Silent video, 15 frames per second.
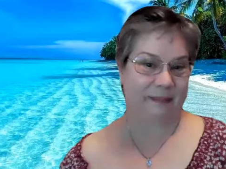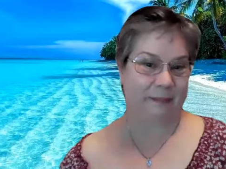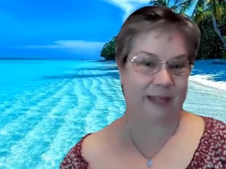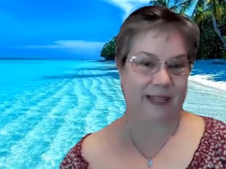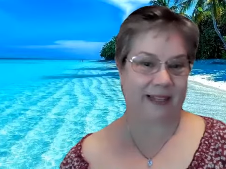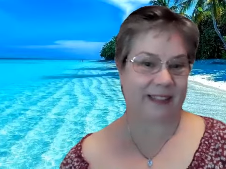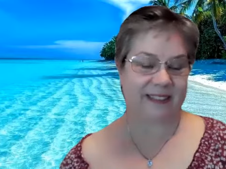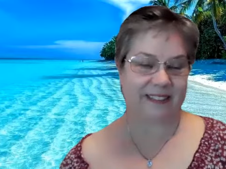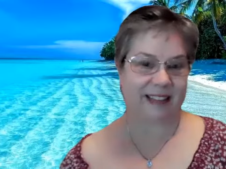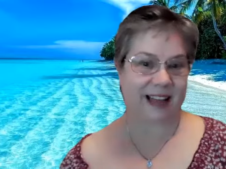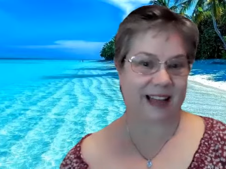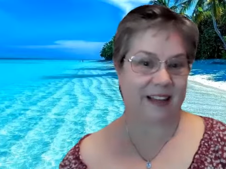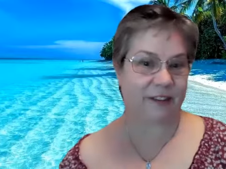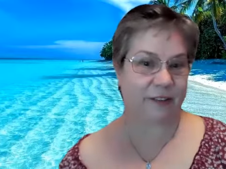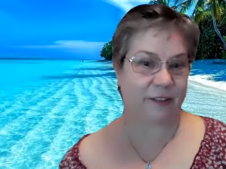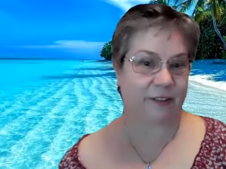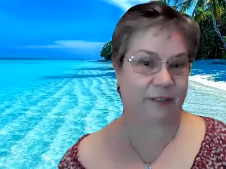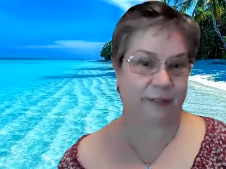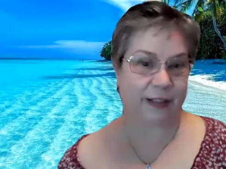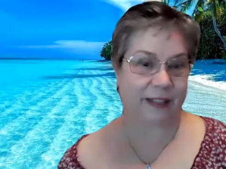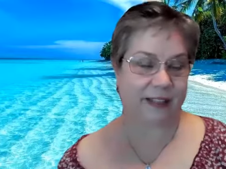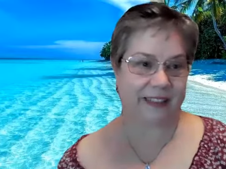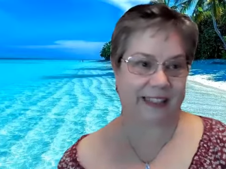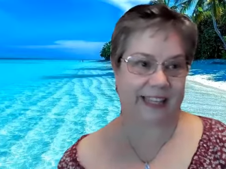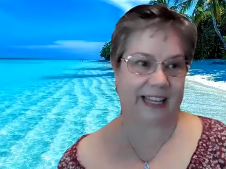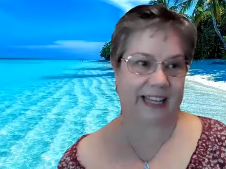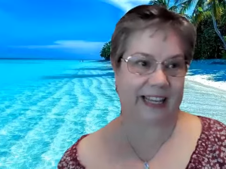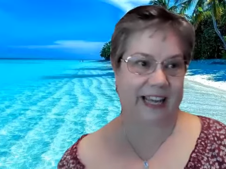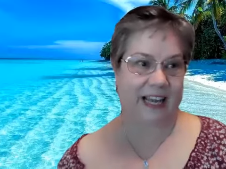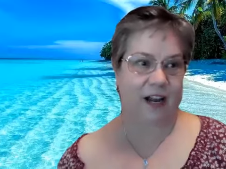because I just felt
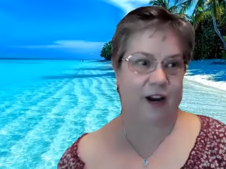that